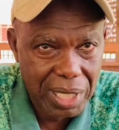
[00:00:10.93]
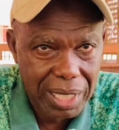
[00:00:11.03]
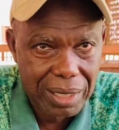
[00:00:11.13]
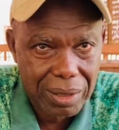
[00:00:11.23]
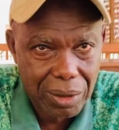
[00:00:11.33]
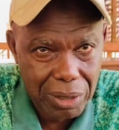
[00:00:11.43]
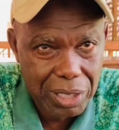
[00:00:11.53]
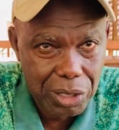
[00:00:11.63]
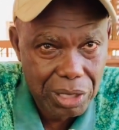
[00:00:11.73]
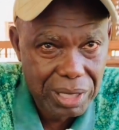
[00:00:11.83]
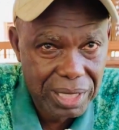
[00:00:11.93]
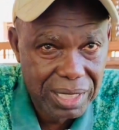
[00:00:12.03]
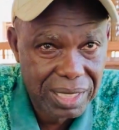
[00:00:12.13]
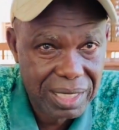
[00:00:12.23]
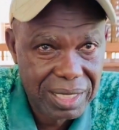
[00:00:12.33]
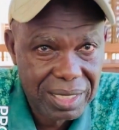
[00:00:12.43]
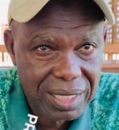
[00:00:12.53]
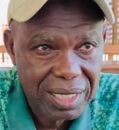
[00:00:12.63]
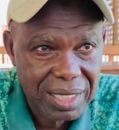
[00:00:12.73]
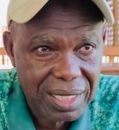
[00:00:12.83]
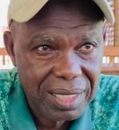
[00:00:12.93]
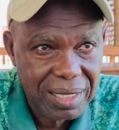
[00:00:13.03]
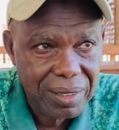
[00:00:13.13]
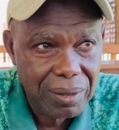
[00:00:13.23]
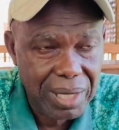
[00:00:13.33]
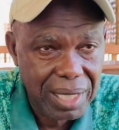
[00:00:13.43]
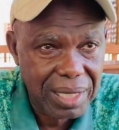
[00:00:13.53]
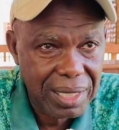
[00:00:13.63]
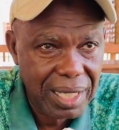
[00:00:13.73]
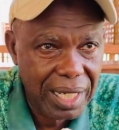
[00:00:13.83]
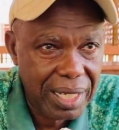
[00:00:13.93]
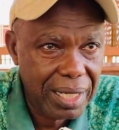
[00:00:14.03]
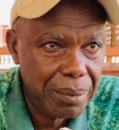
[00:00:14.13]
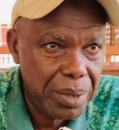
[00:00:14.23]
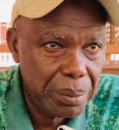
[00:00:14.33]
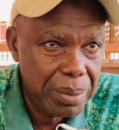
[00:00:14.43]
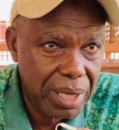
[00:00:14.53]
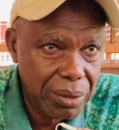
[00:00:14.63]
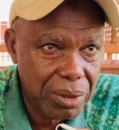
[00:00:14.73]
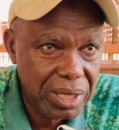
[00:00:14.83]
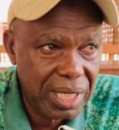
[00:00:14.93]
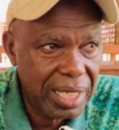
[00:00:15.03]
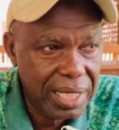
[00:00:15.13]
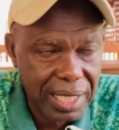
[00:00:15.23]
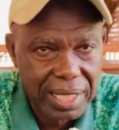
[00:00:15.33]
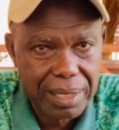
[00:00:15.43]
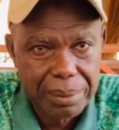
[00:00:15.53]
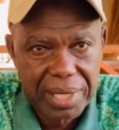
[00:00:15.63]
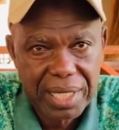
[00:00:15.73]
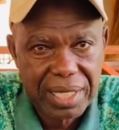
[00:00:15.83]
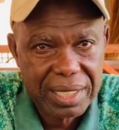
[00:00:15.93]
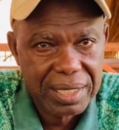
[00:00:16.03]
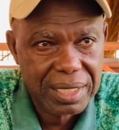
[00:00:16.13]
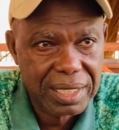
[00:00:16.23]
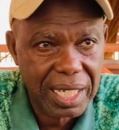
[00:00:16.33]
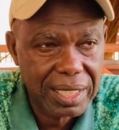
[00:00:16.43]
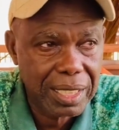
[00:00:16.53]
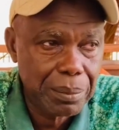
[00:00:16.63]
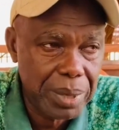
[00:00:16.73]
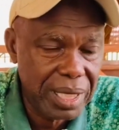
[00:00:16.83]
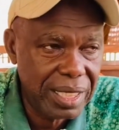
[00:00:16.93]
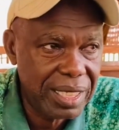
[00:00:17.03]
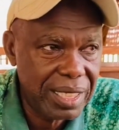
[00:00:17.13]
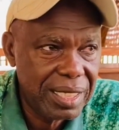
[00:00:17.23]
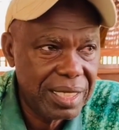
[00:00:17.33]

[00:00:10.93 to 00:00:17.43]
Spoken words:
an ornithologist. Well, I am a birdwatcher in the Gambia. Started birding